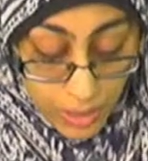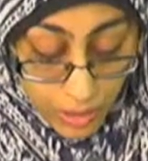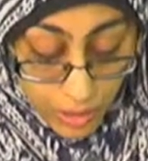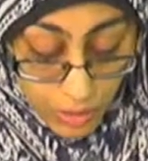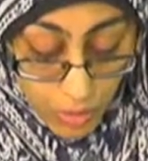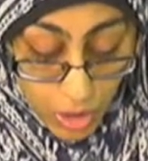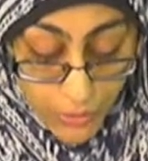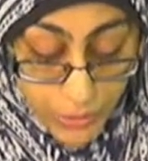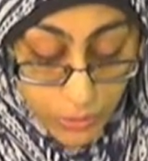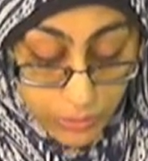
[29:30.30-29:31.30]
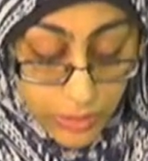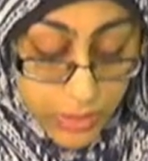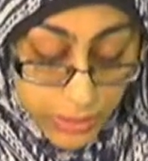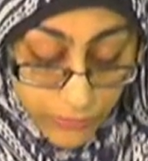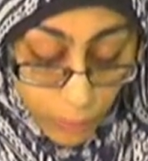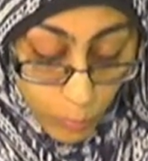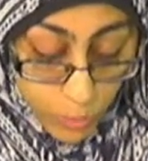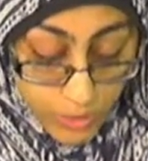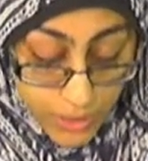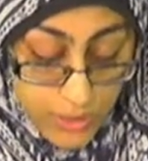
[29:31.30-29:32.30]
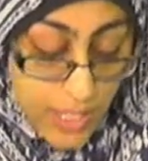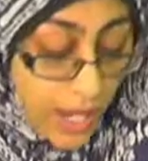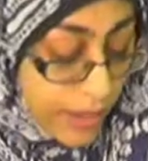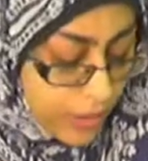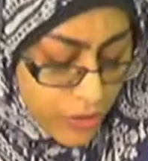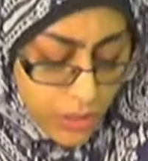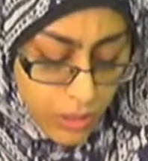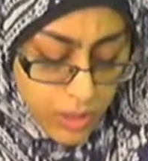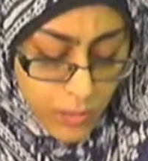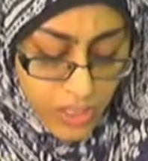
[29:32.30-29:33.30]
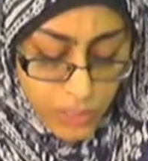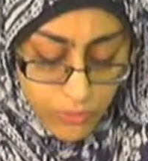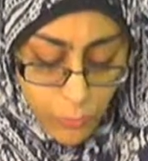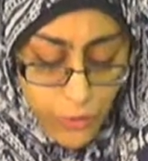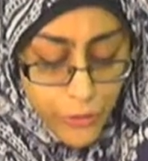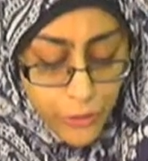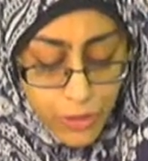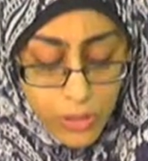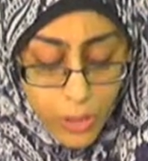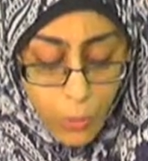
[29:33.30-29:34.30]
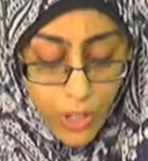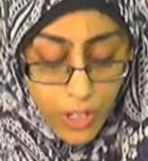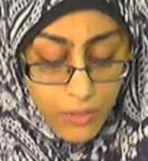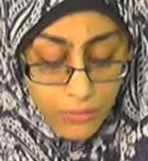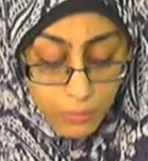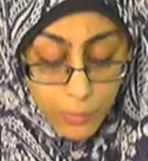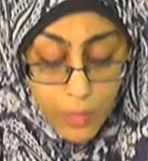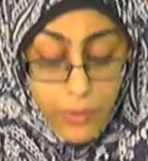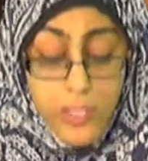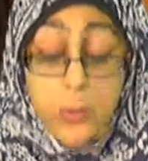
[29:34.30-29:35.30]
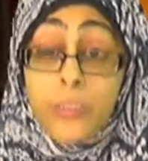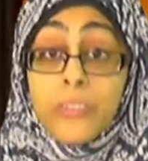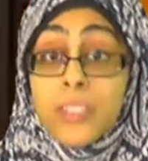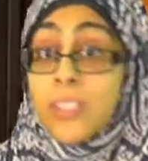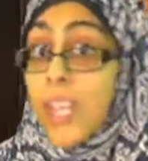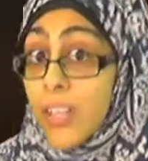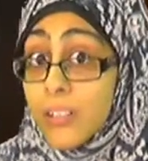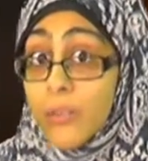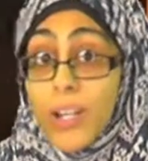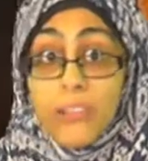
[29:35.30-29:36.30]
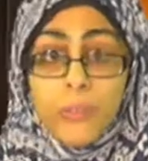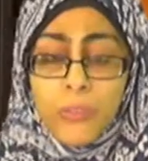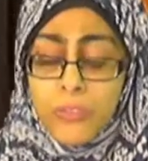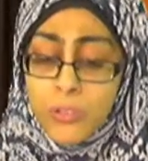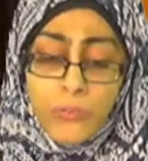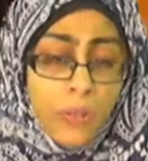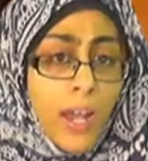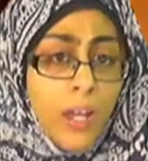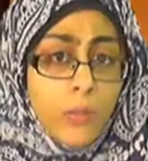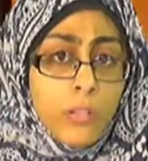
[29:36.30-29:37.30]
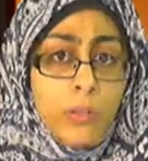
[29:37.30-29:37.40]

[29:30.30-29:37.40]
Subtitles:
Also, these 4 more things that I already mentioned before: turning away from the parents with disdain, right? If you're angry and you